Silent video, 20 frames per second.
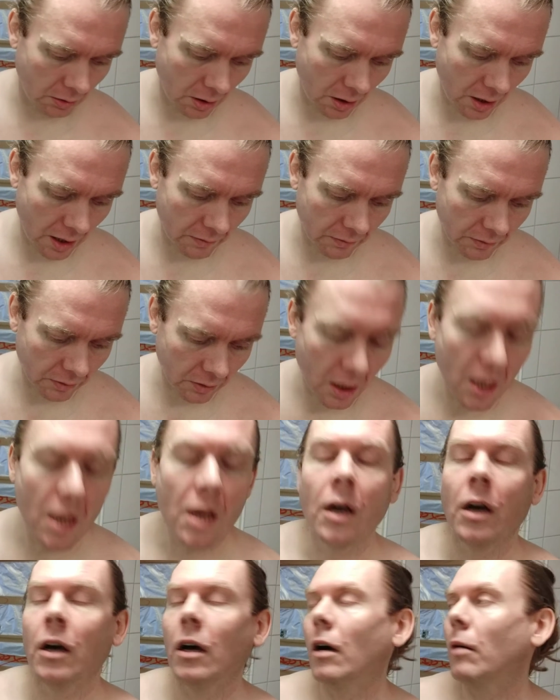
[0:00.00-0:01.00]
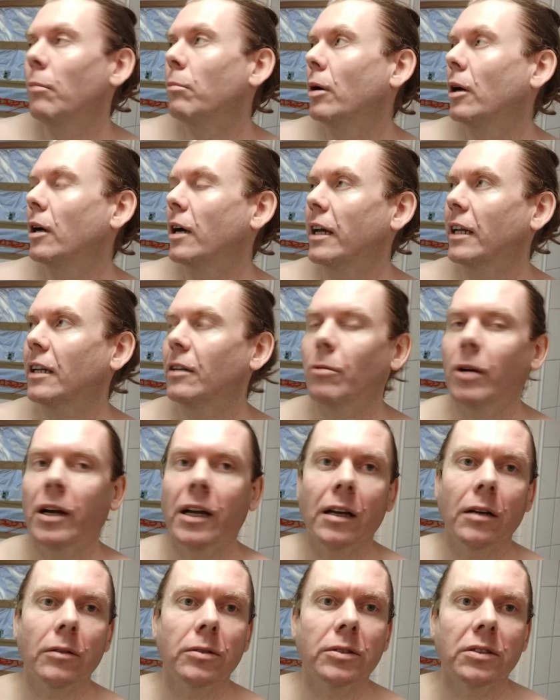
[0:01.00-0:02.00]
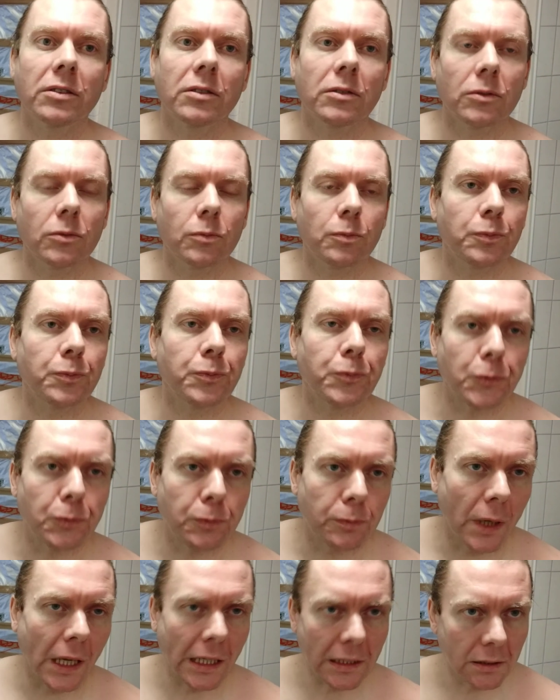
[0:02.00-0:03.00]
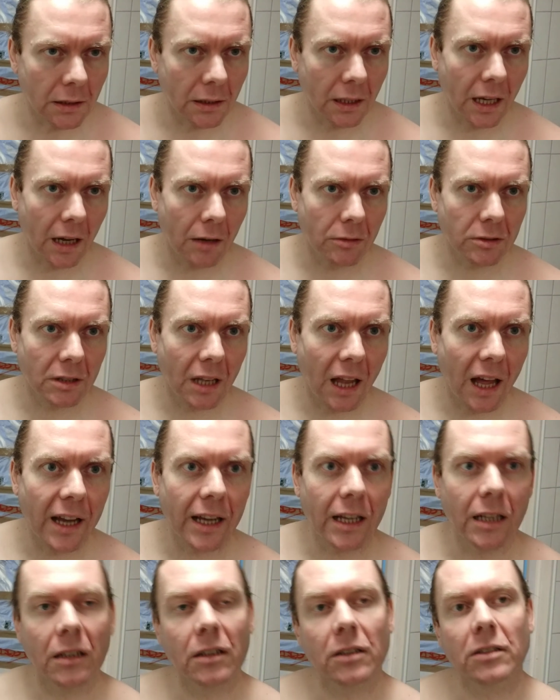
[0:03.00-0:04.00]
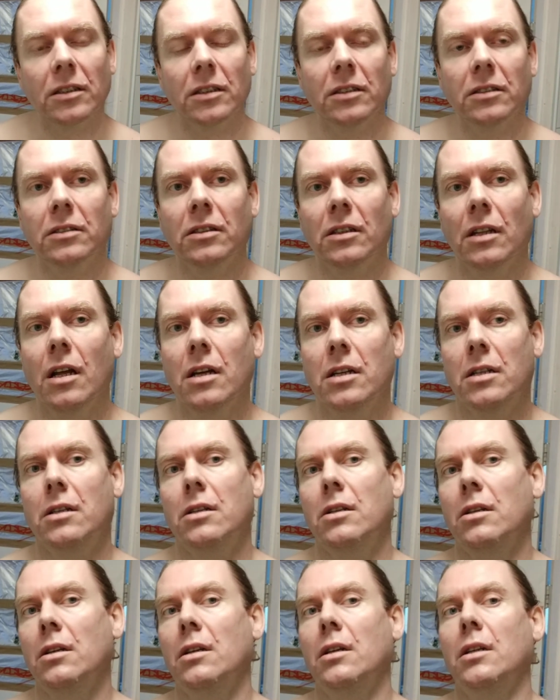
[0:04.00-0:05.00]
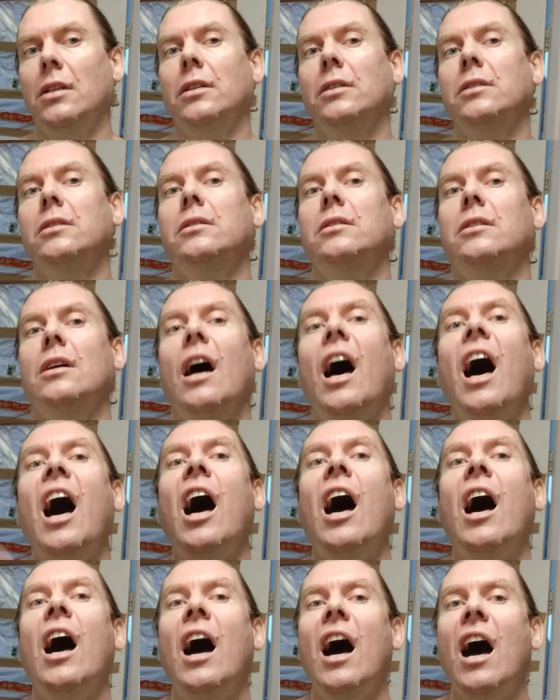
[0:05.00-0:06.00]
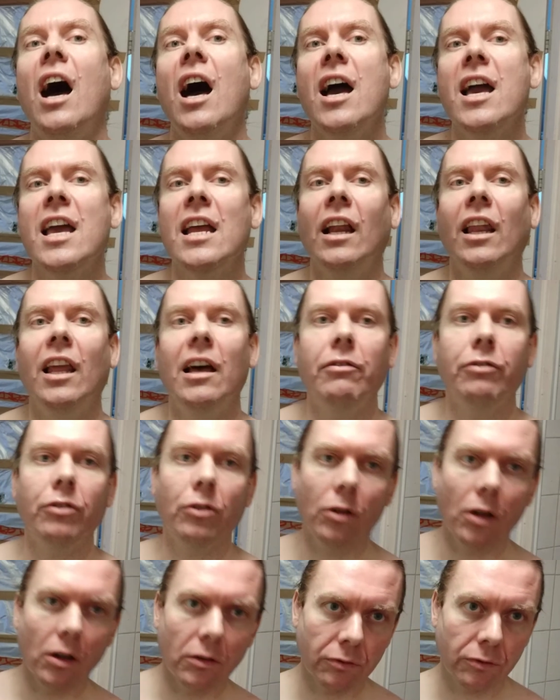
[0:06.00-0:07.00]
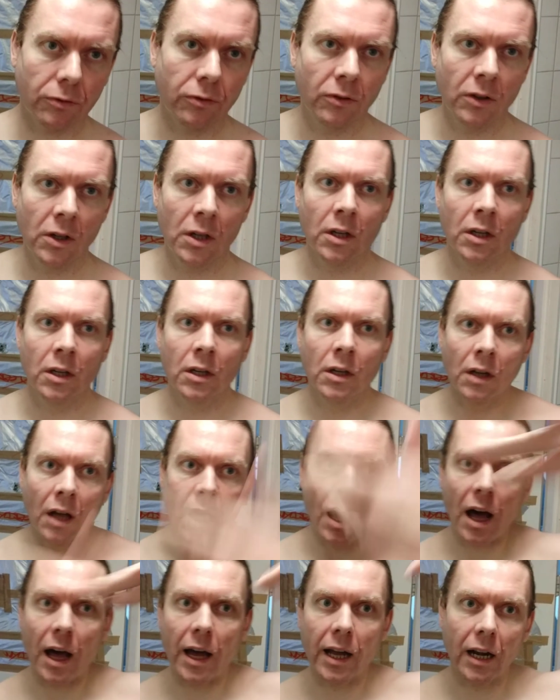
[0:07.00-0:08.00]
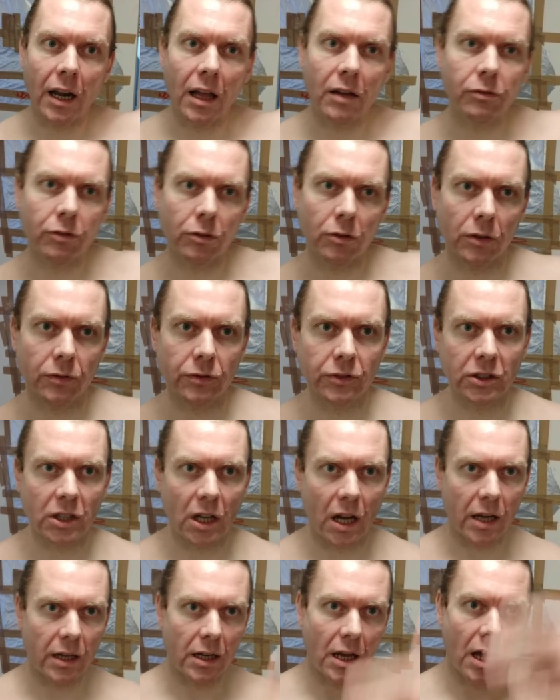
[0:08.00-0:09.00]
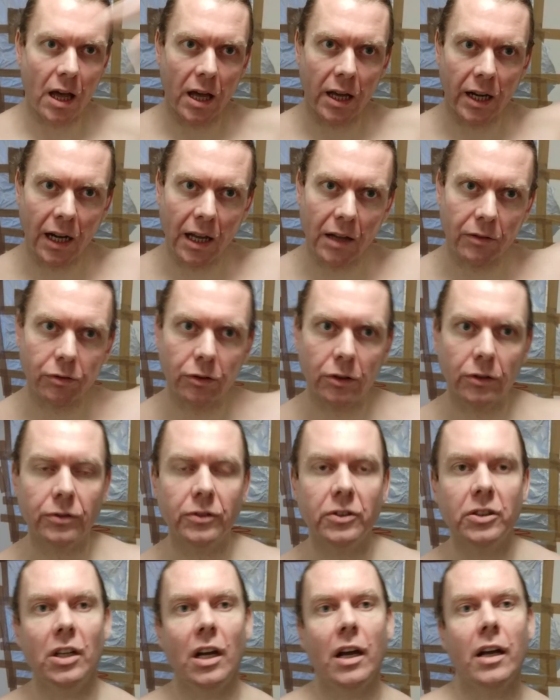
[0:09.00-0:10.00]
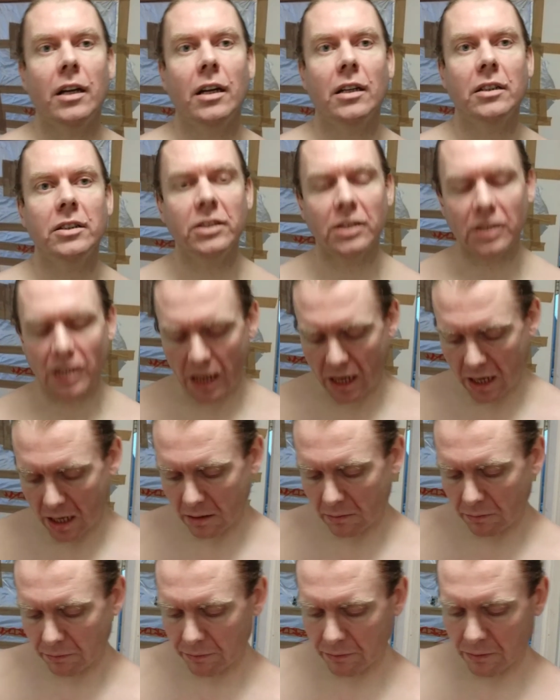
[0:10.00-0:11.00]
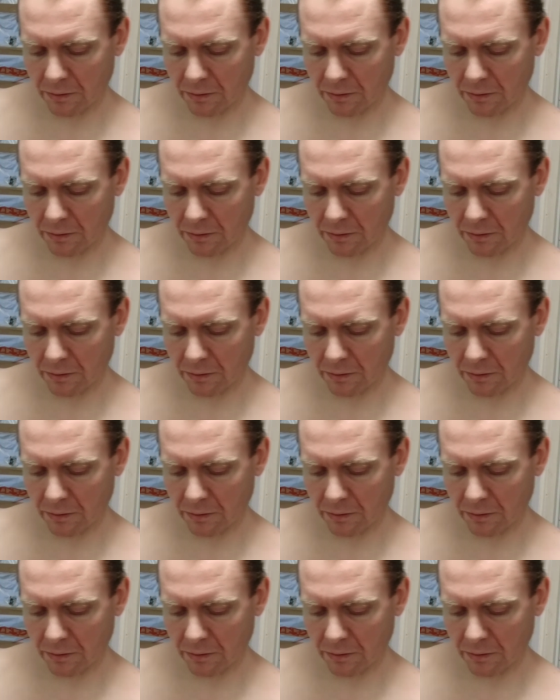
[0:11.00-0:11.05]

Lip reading: have to. But anyway, I was lying because it's like it's a high level of China shave.